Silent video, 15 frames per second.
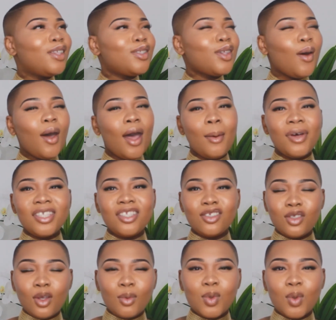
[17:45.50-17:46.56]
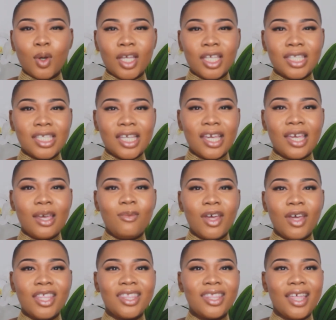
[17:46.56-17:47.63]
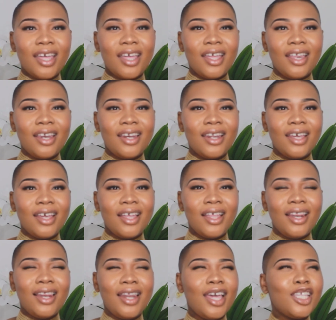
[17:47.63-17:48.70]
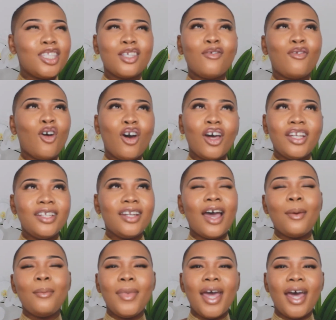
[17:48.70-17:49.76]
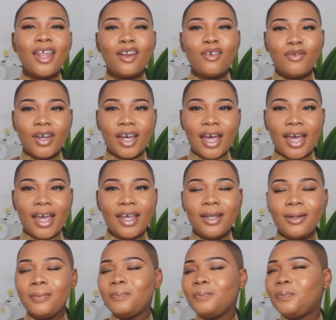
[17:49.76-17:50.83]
So I must have stopped talking to him, and then later on I met another guy